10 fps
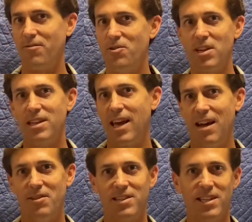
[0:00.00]
You can
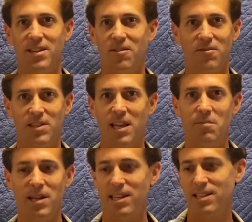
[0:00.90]
have it sitting here for 10
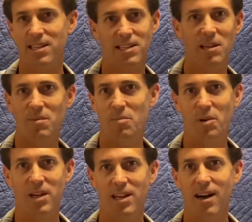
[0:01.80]
minutes and it's gonna be
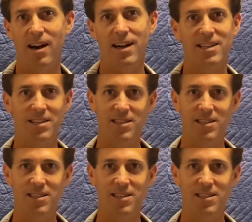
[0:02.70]
plenty hot